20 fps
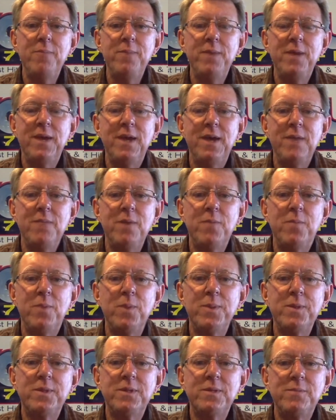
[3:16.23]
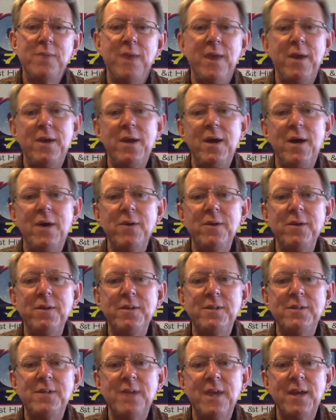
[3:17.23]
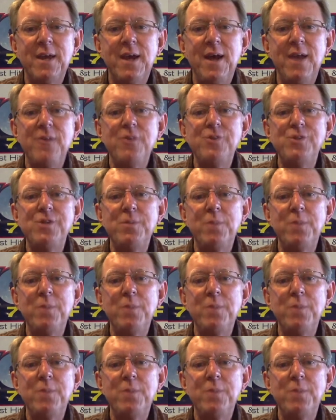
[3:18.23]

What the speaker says: they came up with not only the technology,